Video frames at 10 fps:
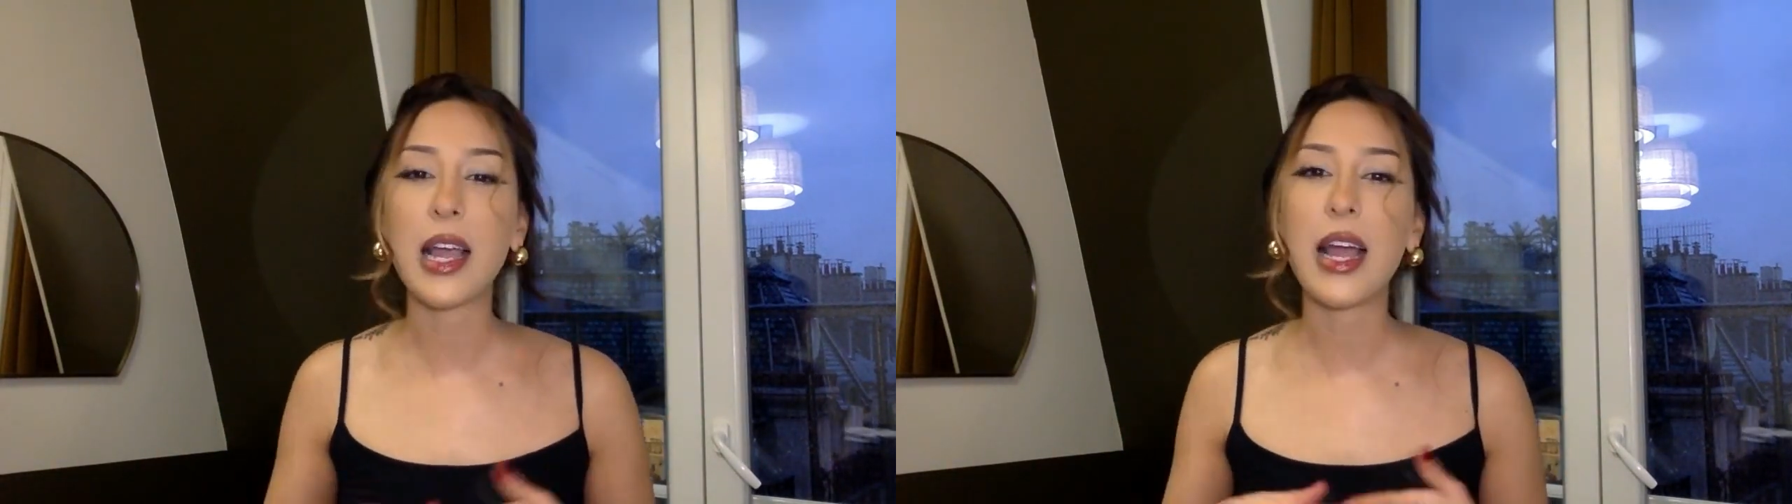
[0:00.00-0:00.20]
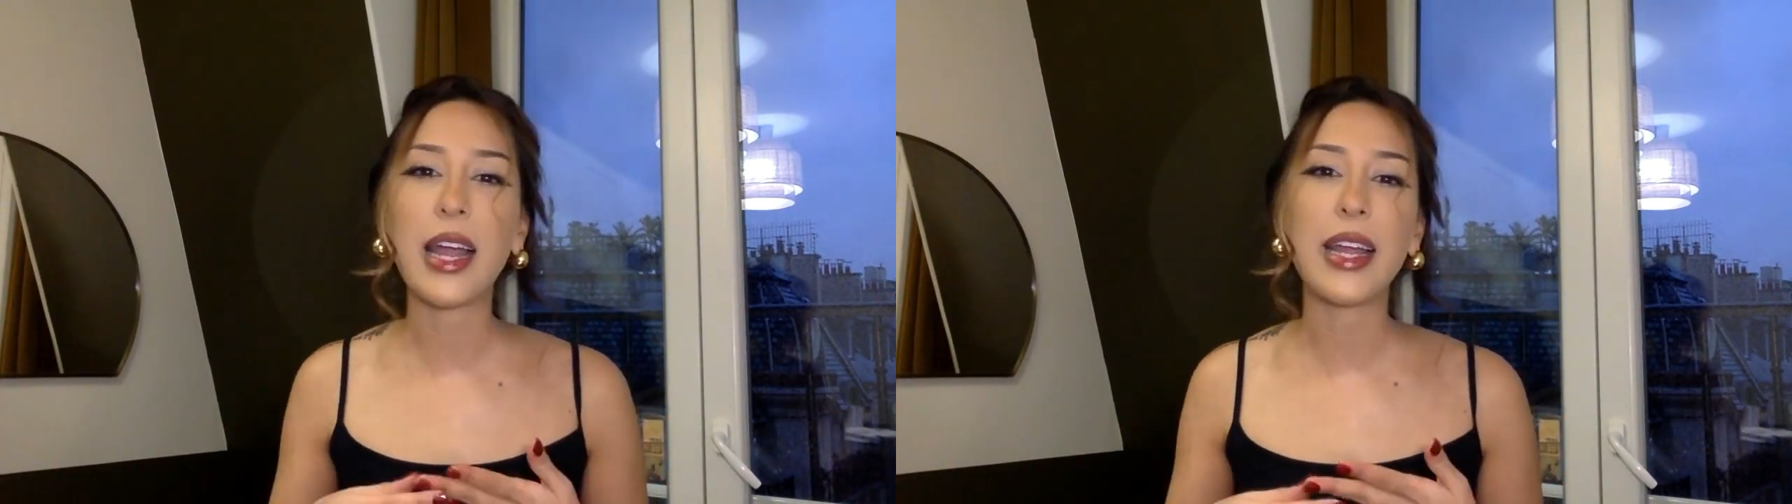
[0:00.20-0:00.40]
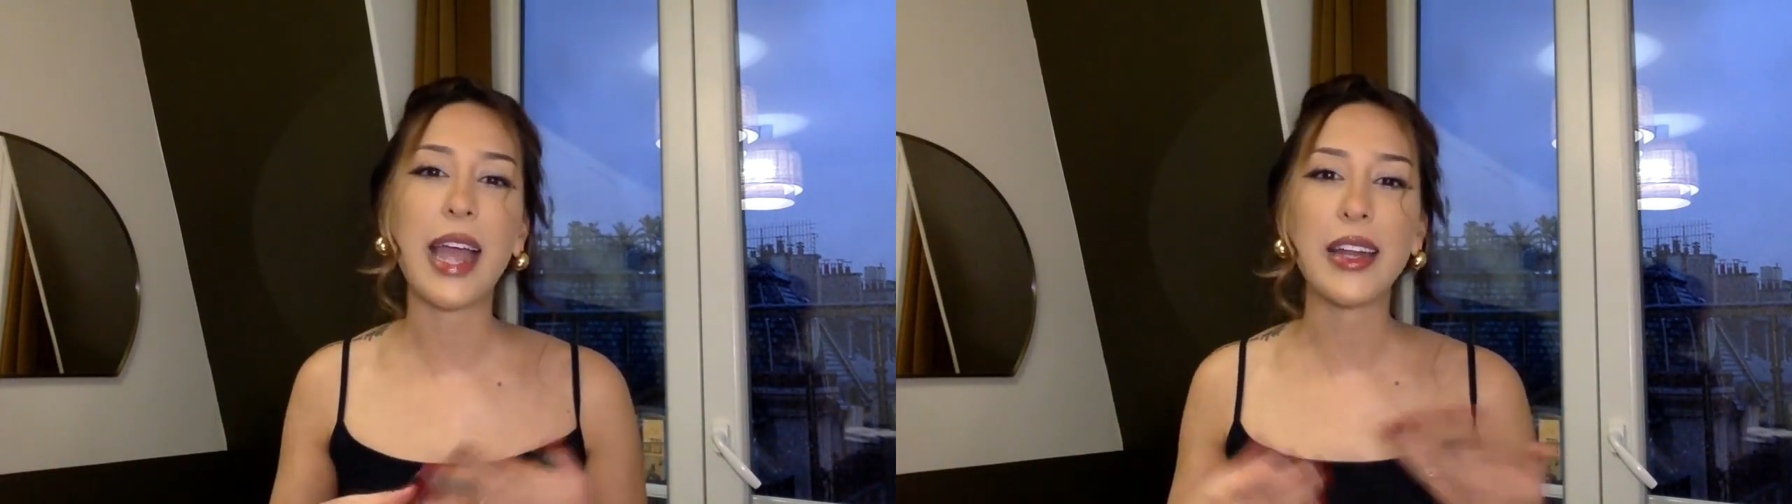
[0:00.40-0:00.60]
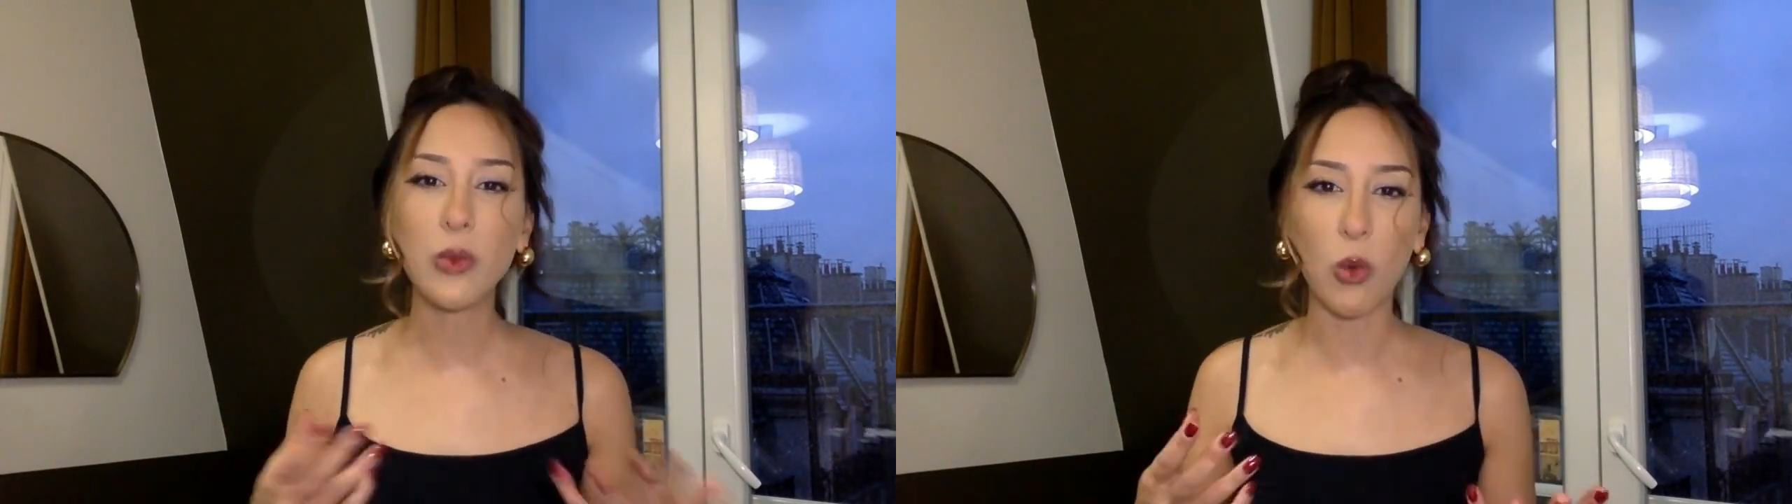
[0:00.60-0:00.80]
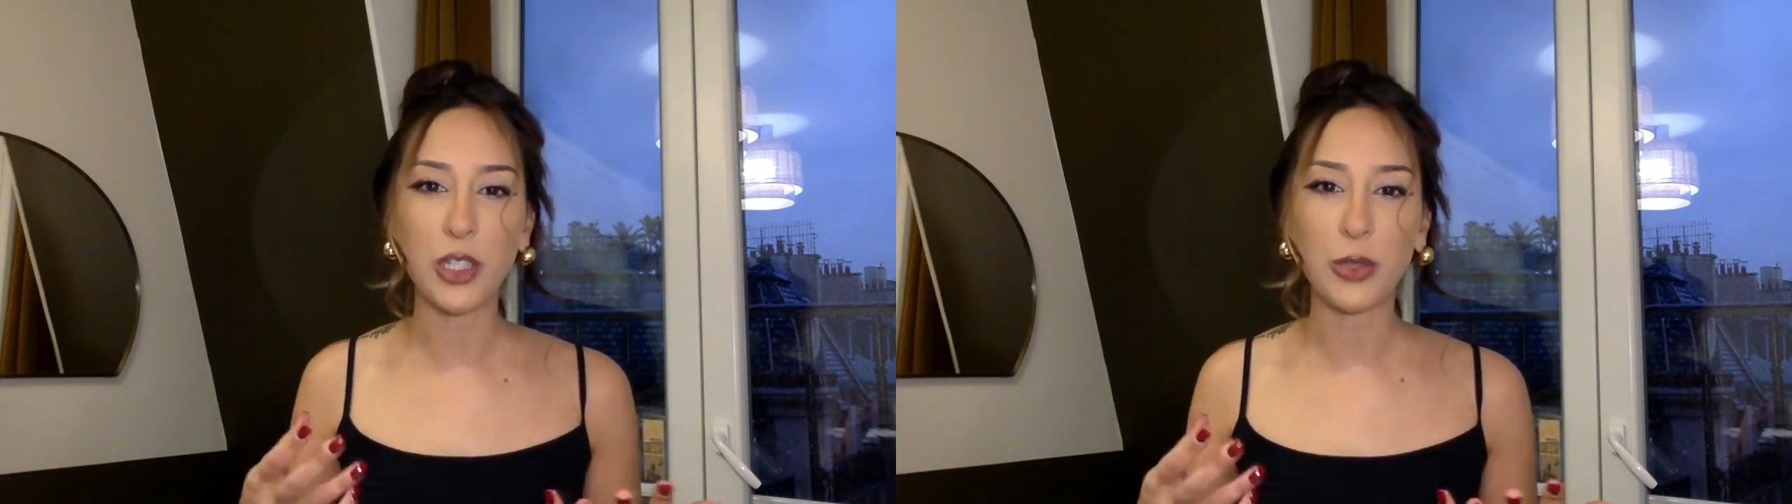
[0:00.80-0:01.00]
I hadn't
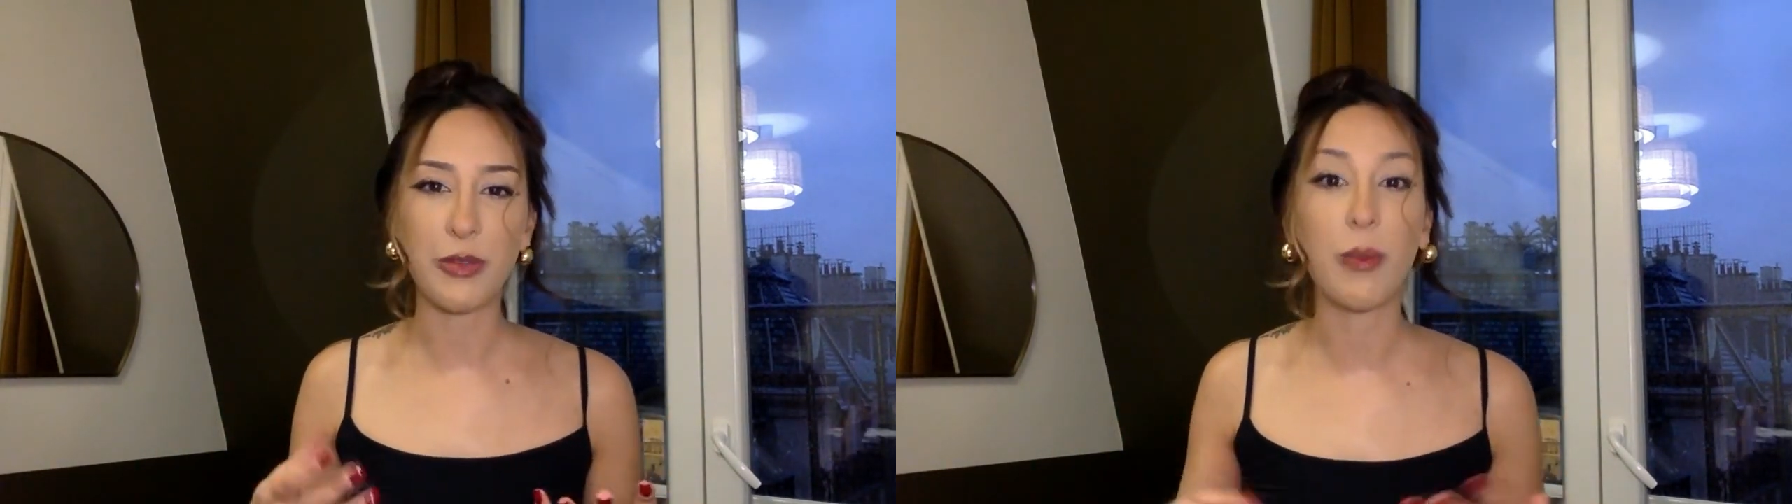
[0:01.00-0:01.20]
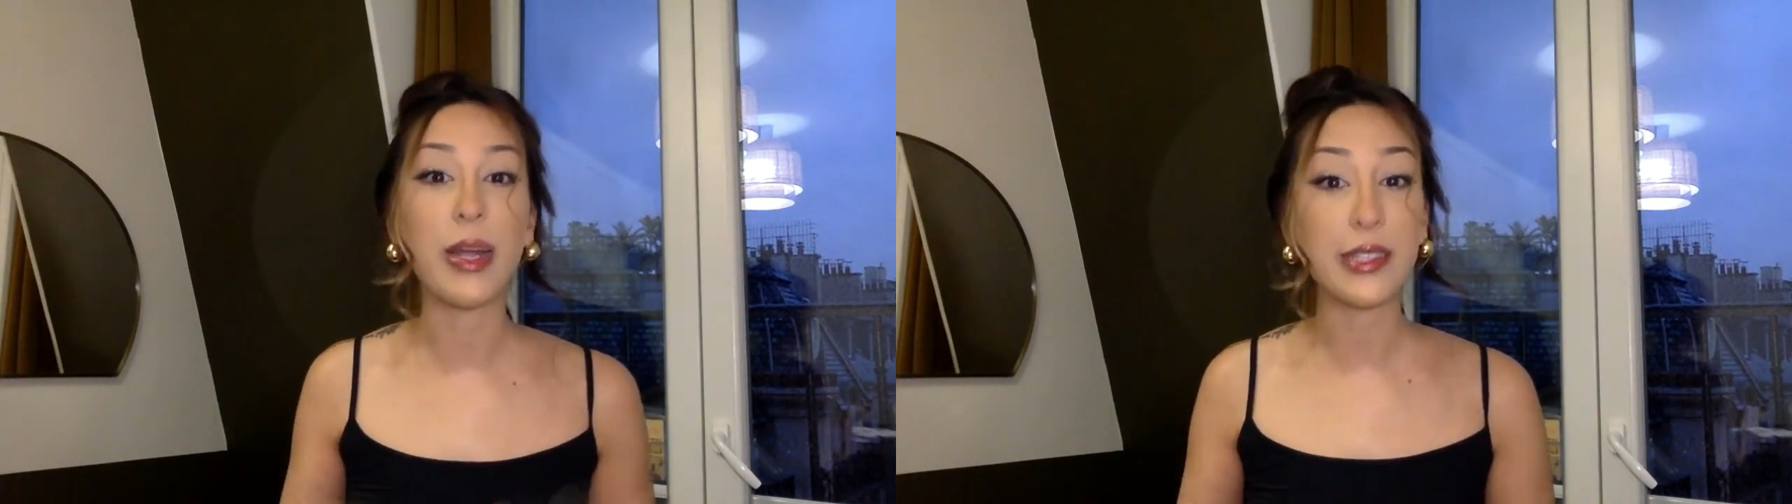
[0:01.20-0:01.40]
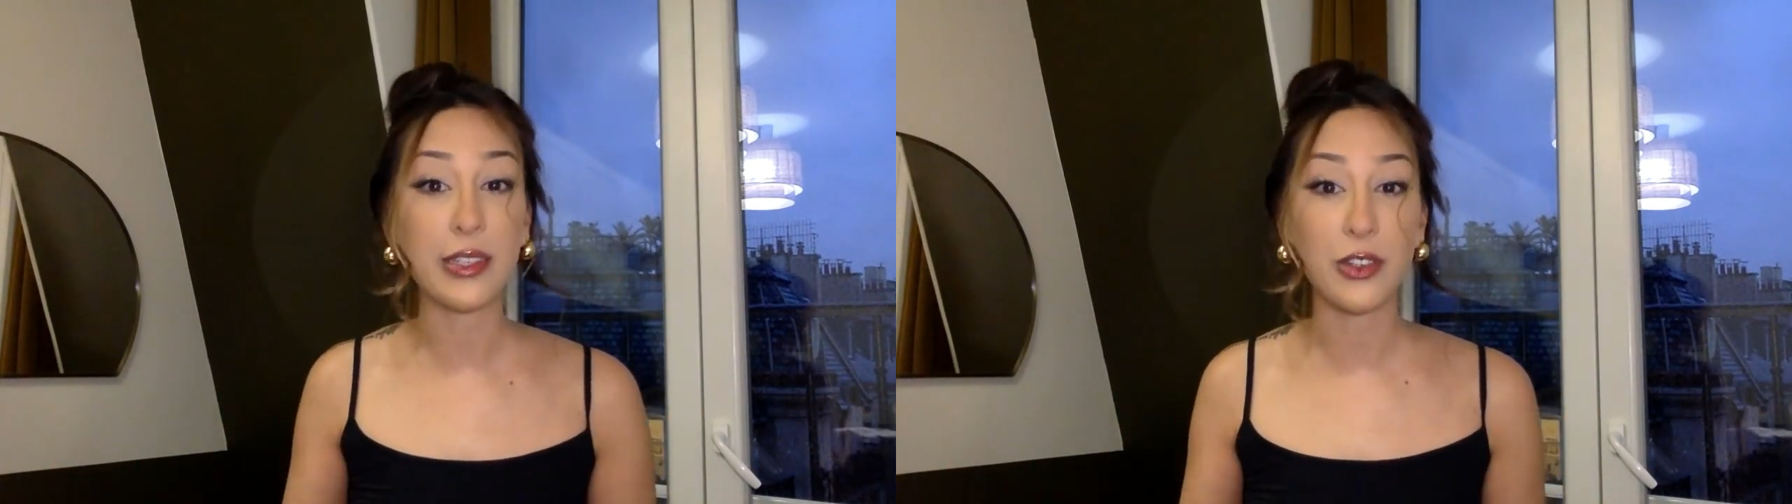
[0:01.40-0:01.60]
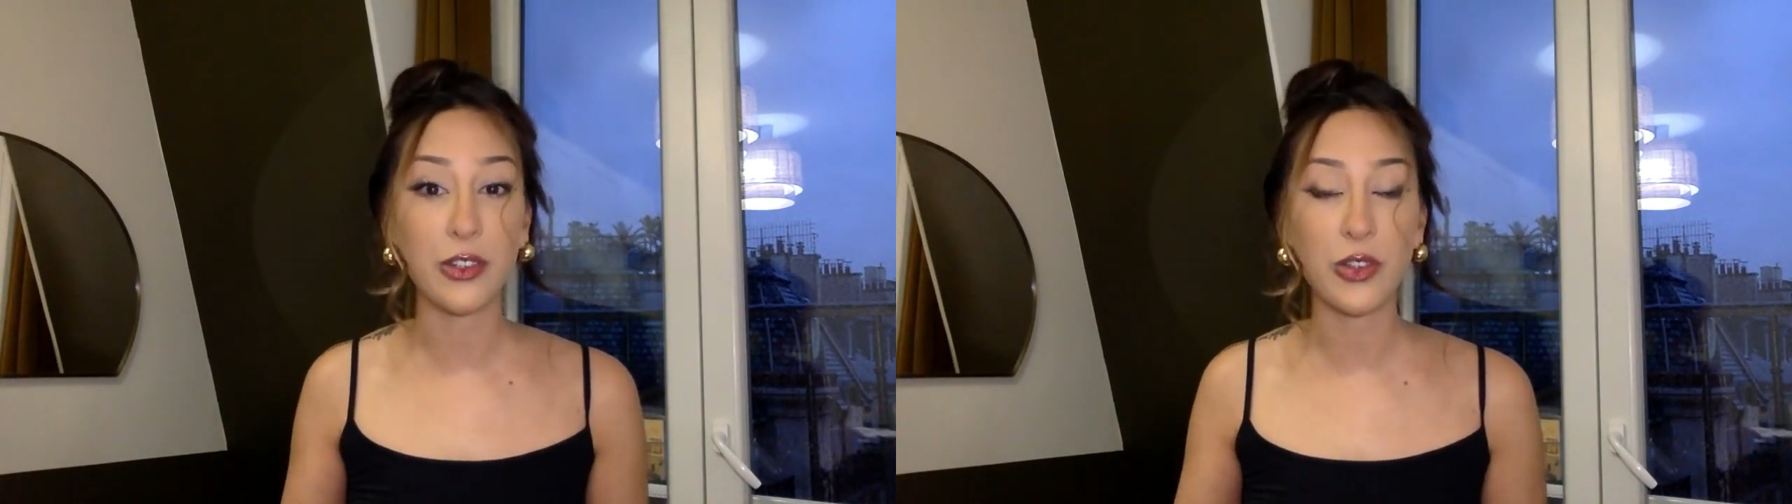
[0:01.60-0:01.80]
watched before. My sister's